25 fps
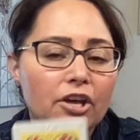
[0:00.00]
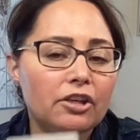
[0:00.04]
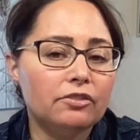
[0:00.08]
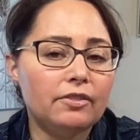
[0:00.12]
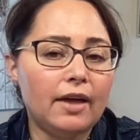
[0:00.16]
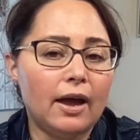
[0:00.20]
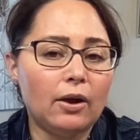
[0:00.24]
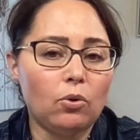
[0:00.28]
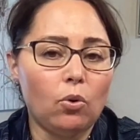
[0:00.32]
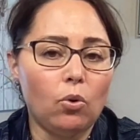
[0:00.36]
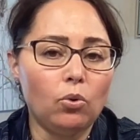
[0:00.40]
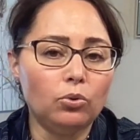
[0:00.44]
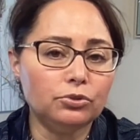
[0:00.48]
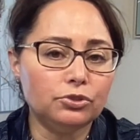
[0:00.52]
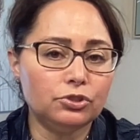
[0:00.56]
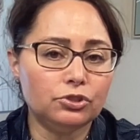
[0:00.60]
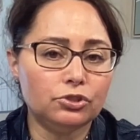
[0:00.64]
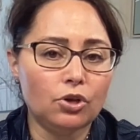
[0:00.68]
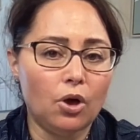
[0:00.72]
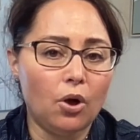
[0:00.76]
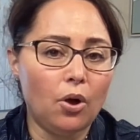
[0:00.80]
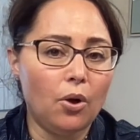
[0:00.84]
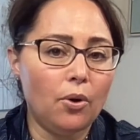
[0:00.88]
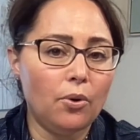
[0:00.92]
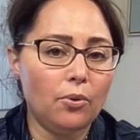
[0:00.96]
That
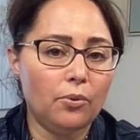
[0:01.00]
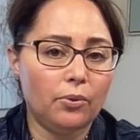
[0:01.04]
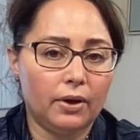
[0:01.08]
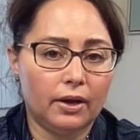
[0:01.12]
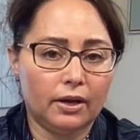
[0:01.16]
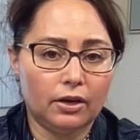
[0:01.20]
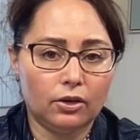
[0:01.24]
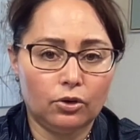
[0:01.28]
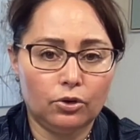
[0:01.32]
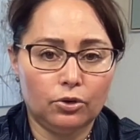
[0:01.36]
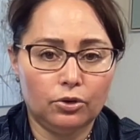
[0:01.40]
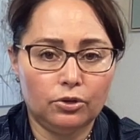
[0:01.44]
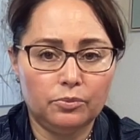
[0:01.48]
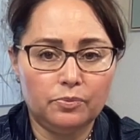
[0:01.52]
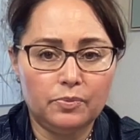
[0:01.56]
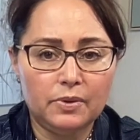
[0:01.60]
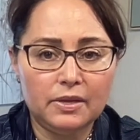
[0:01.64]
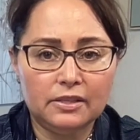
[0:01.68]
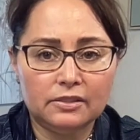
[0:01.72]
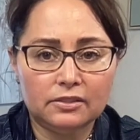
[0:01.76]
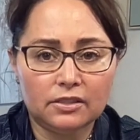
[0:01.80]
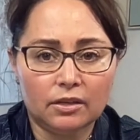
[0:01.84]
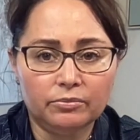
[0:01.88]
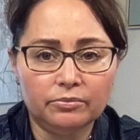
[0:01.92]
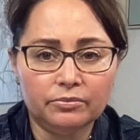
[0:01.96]
also could be
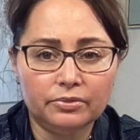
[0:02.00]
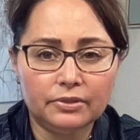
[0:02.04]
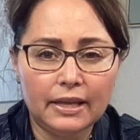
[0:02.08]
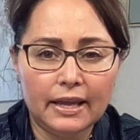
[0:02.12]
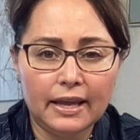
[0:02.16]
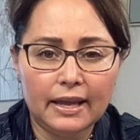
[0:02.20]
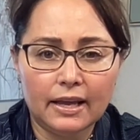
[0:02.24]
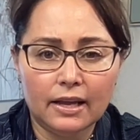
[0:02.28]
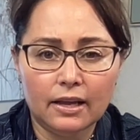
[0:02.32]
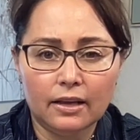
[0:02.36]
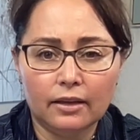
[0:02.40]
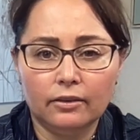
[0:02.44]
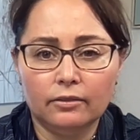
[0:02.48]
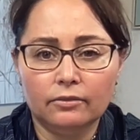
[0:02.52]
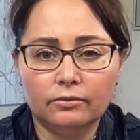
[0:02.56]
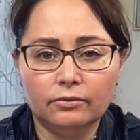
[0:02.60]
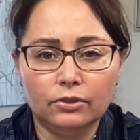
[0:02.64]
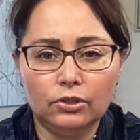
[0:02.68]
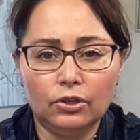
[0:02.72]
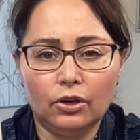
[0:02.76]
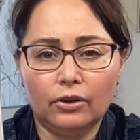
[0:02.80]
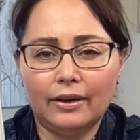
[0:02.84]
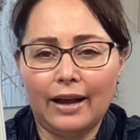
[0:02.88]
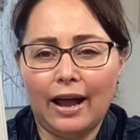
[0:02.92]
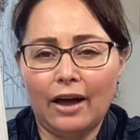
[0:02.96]
something,
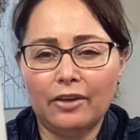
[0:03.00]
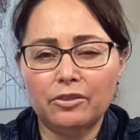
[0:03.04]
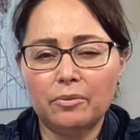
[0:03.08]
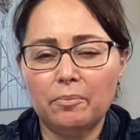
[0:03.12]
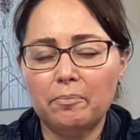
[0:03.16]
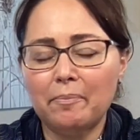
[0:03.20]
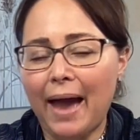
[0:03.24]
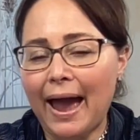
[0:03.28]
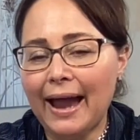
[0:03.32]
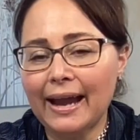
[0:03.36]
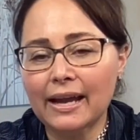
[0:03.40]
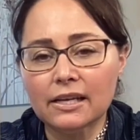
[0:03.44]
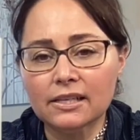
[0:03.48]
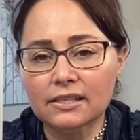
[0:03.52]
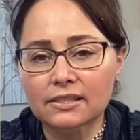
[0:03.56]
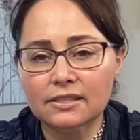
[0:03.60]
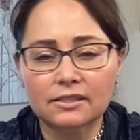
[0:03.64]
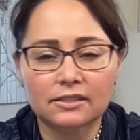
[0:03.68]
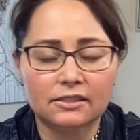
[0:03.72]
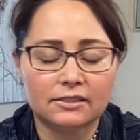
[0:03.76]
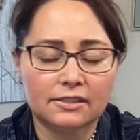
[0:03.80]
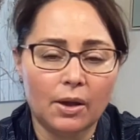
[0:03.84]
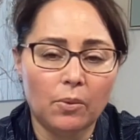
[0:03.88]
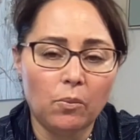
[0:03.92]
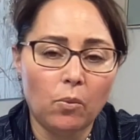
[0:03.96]
now the Magus is
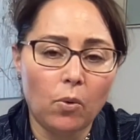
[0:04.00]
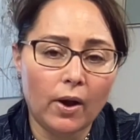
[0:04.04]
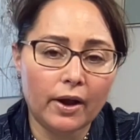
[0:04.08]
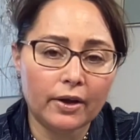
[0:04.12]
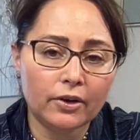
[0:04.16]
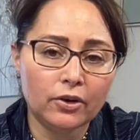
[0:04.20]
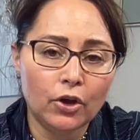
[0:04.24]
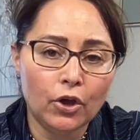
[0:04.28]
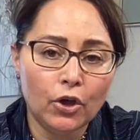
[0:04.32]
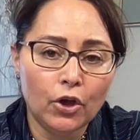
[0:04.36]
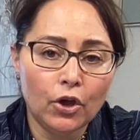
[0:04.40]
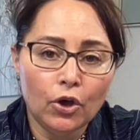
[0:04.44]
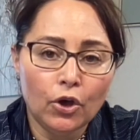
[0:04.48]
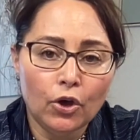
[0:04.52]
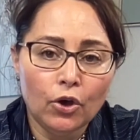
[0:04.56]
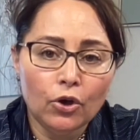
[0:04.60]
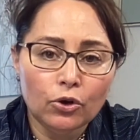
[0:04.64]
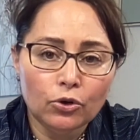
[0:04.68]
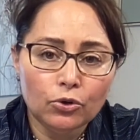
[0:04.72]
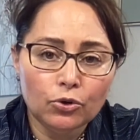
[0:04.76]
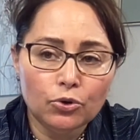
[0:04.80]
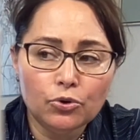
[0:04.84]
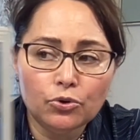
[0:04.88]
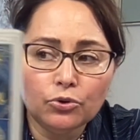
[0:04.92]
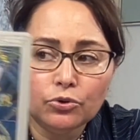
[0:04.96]
someone
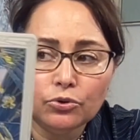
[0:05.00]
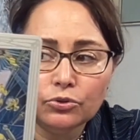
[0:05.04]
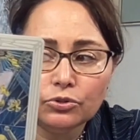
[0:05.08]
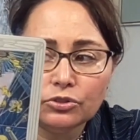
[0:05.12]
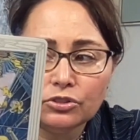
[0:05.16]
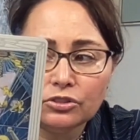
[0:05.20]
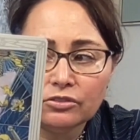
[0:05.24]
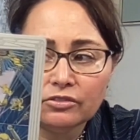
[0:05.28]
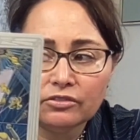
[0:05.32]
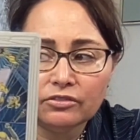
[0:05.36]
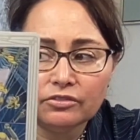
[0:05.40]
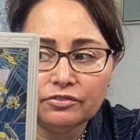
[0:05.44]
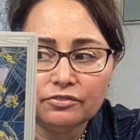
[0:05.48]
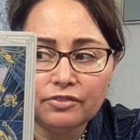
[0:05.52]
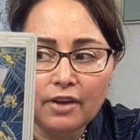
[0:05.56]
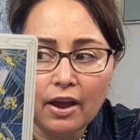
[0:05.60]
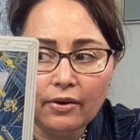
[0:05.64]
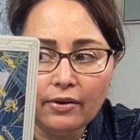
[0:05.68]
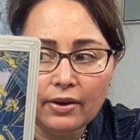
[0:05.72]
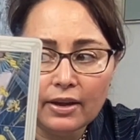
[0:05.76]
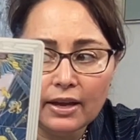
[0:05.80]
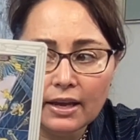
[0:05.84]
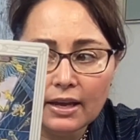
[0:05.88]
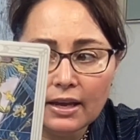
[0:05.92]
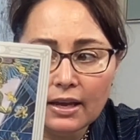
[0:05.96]
who's
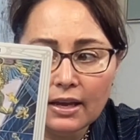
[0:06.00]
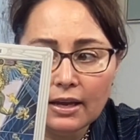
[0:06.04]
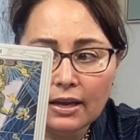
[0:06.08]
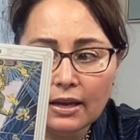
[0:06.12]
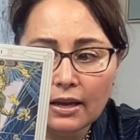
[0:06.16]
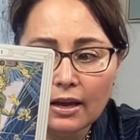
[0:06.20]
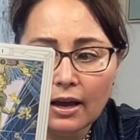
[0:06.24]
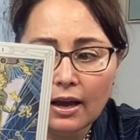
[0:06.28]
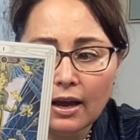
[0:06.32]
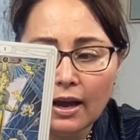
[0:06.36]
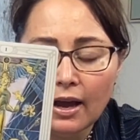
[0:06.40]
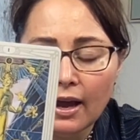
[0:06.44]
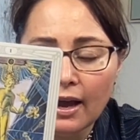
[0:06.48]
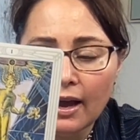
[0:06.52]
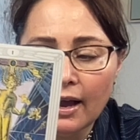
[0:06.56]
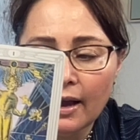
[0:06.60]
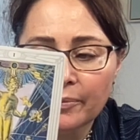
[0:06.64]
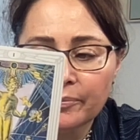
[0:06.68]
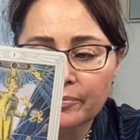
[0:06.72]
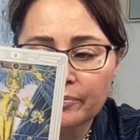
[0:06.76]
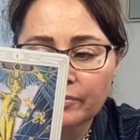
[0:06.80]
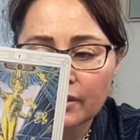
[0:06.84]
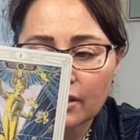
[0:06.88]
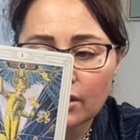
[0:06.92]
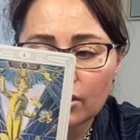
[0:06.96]
very
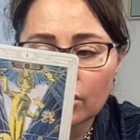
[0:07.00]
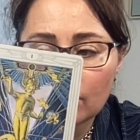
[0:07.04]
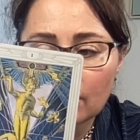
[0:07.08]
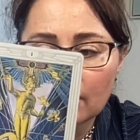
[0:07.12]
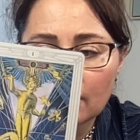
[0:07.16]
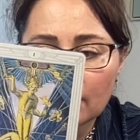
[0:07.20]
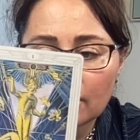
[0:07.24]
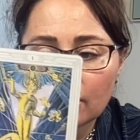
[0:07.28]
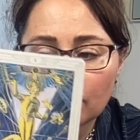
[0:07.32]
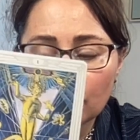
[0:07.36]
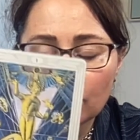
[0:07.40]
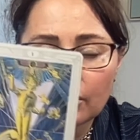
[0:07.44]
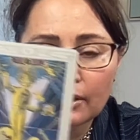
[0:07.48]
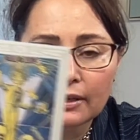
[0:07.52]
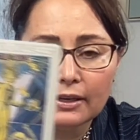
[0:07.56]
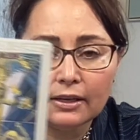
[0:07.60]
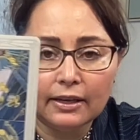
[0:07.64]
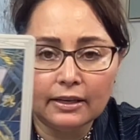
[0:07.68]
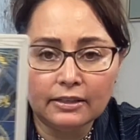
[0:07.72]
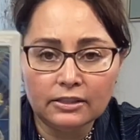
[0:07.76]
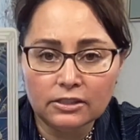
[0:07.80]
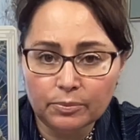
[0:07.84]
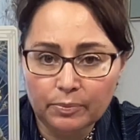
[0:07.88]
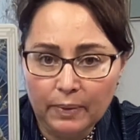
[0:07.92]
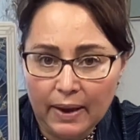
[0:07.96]

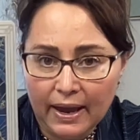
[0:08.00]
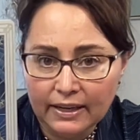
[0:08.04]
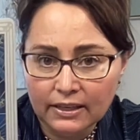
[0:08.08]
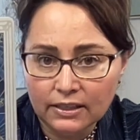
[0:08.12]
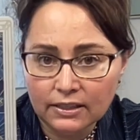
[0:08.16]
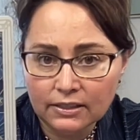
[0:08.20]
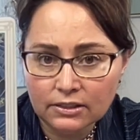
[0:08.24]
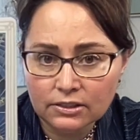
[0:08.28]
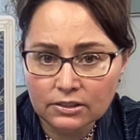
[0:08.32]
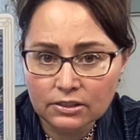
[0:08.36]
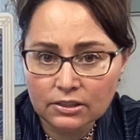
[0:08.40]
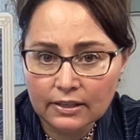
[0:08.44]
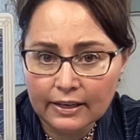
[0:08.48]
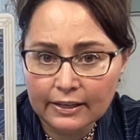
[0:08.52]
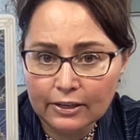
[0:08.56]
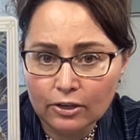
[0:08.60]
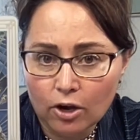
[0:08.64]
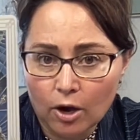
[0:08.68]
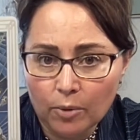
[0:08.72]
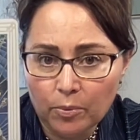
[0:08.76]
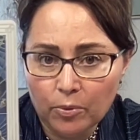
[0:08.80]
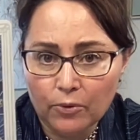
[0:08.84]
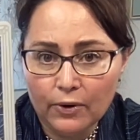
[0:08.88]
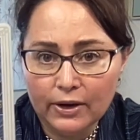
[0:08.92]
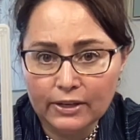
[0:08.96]
independent, like he
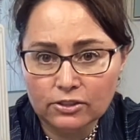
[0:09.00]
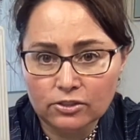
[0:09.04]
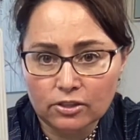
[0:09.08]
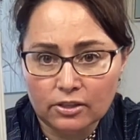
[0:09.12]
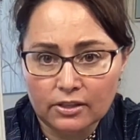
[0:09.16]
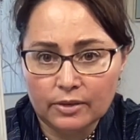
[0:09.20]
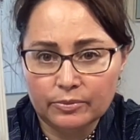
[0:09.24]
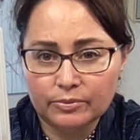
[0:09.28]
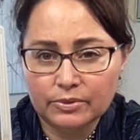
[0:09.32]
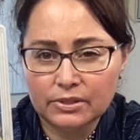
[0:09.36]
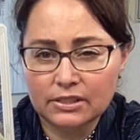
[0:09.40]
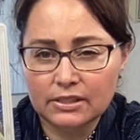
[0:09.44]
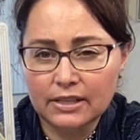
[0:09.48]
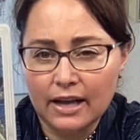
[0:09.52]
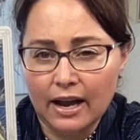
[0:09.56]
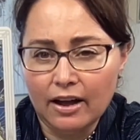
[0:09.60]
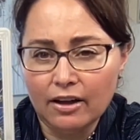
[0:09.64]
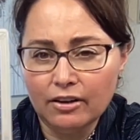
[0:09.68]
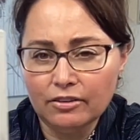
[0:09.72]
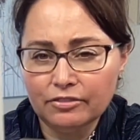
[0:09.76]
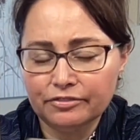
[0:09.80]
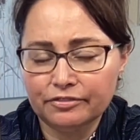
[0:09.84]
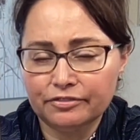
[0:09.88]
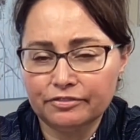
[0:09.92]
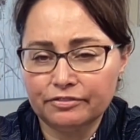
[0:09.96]
operates on
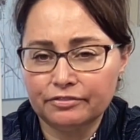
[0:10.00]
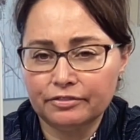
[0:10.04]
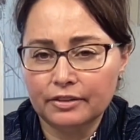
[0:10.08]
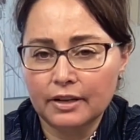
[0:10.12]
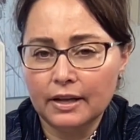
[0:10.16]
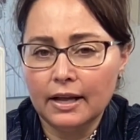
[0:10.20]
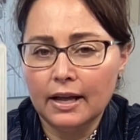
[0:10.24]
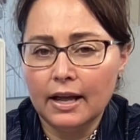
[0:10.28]
himself.